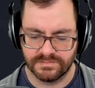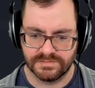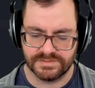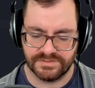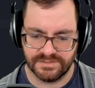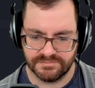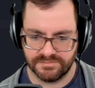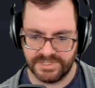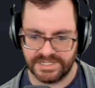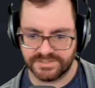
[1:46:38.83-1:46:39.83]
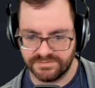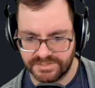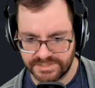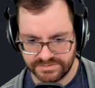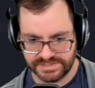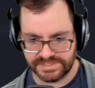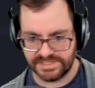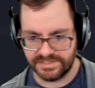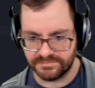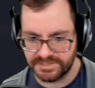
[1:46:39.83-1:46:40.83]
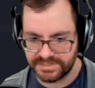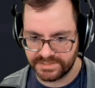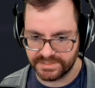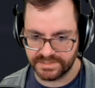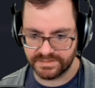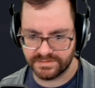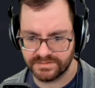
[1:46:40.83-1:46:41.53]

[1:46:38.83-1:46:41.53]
So then when we actually want to do the settlement here,